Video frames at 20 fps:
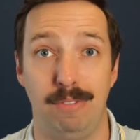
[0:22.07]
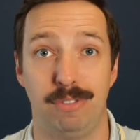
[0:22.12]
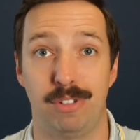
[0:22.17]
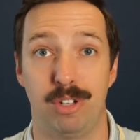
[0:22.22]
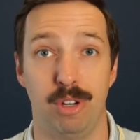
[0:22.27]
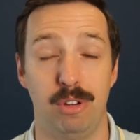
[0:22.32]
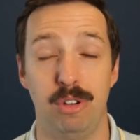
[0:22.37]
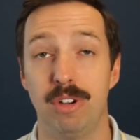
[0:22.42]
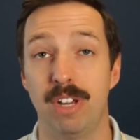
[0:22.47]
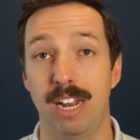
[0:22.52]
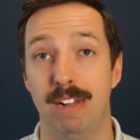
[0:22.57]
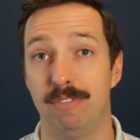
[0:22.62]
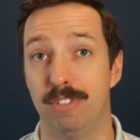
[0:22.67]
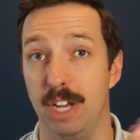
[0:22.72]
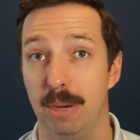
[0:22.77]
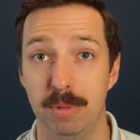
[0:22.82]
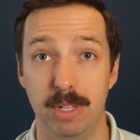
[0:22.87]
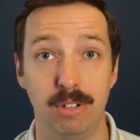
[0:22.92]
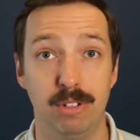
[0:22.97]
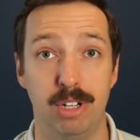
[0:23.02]
So you can have
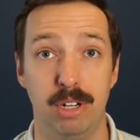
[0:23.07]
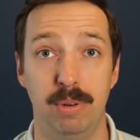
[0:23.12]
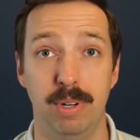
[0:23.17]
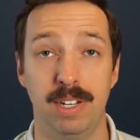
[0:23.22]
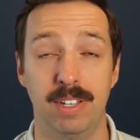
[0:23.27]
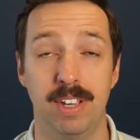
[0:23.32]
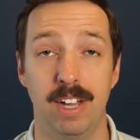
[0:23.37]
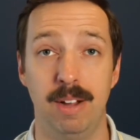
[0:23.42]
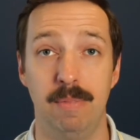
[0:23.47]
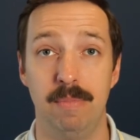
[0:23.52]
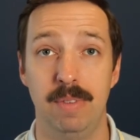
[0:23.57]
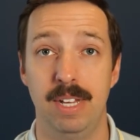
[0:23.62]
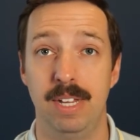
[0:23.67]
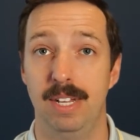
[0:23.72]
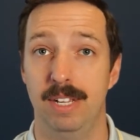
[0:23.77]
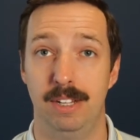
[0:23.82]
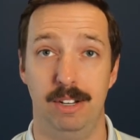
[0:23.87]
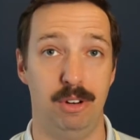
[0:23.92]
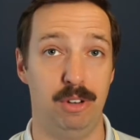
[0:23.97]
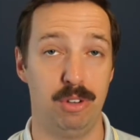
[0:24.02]
W-2 income.
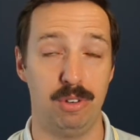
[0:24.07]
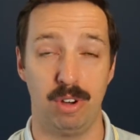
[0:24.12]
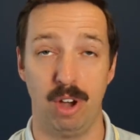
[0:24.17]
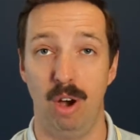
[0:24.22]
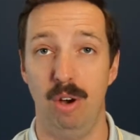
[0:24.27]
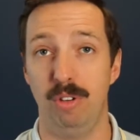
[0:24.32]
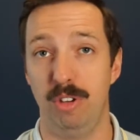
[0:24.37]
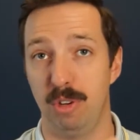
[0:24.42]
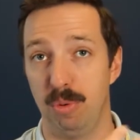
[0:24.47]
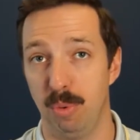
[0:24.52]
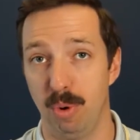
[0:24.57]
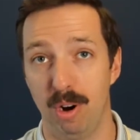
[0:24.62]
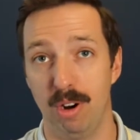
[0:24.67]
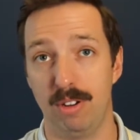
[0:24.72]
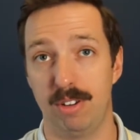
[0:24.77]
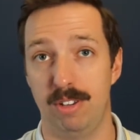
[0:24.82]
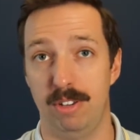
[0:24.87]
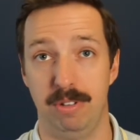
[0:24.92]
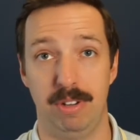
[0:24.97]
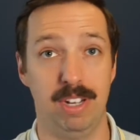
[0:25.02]
You know, you go, you
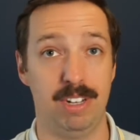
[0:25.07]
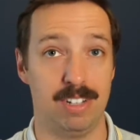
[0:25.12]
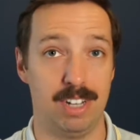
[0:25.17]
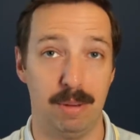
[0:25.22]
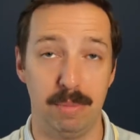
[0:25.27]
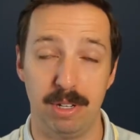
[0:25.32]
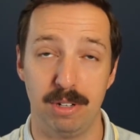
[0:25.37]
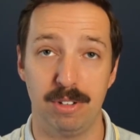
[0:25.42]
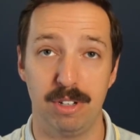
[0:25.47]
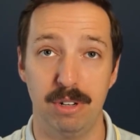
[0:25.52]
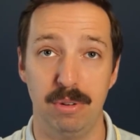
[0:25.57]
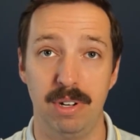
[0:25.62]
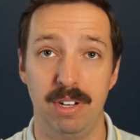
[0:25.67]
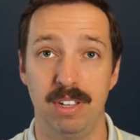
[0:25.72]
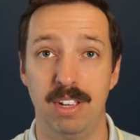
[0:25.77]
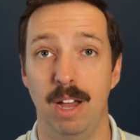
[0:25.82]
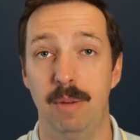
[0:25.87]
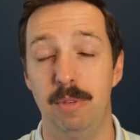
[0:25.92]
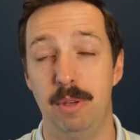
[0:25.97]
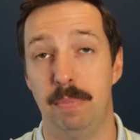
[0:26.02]
work, you get W-2
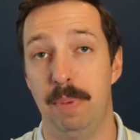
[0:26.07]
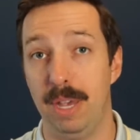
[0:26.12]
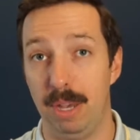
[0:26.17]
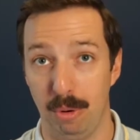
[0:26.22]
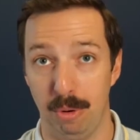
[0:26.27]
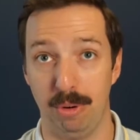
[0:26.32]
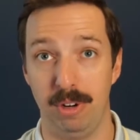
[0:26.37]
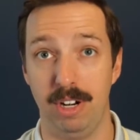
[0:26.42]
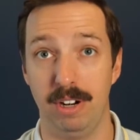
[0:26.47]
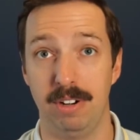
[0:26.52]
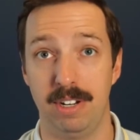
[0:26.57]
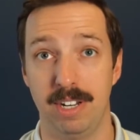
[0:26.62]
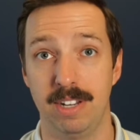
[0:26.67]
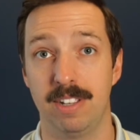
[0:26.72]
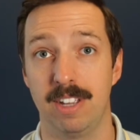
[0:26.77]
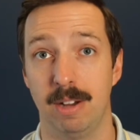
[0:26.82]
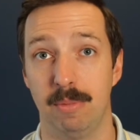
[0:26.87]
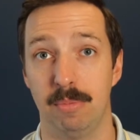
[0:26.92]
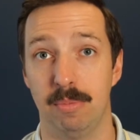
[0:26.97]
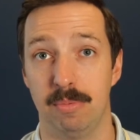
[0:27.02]
income, you pay ordinary
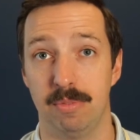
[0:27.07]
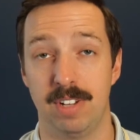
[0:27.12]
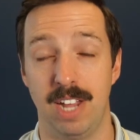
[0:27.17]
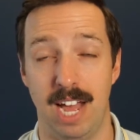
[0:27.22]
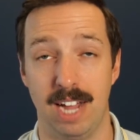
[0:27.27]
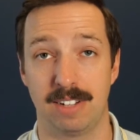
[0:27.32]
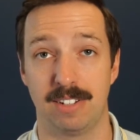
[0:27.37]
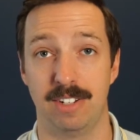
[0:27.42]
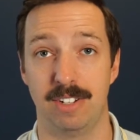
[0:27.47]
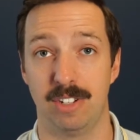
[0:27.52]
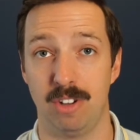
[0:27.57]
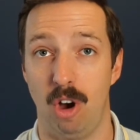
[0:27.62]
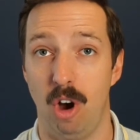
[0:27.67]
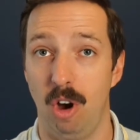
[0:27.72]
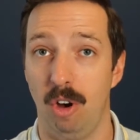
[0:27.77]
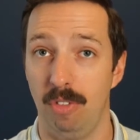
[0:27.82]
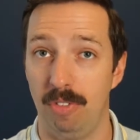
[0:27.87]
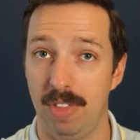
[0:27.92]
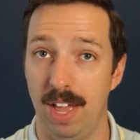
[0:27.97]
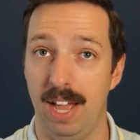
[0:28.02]
income taxes
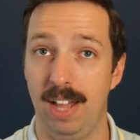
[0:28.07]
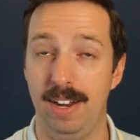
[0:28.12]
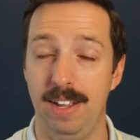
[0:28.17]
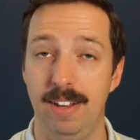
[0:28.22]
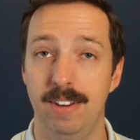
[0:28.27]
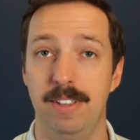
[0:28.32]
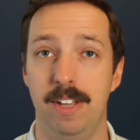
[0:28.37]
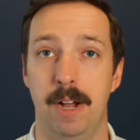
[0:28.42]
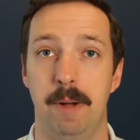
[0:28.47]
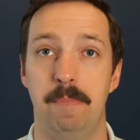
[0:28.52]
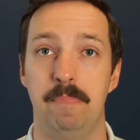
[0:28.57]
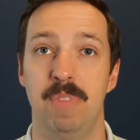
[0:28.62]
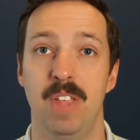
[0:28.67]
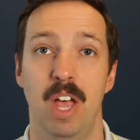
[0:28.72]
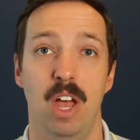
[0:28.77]
on that income.